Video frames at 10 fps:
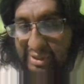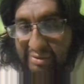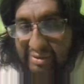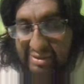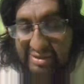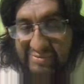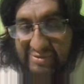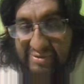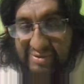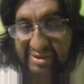look at this
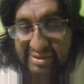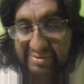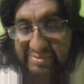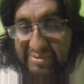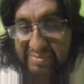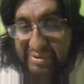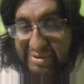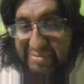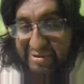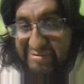for your interview
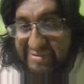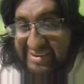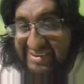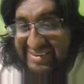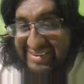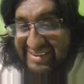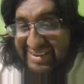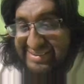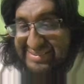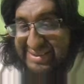polymorphic. They
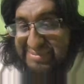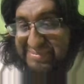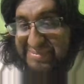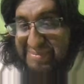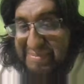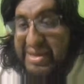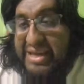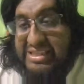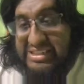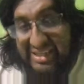accept
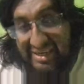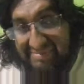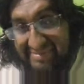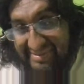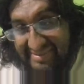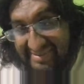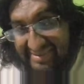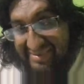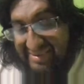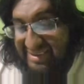many shapes.
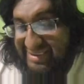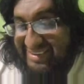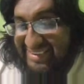Okay.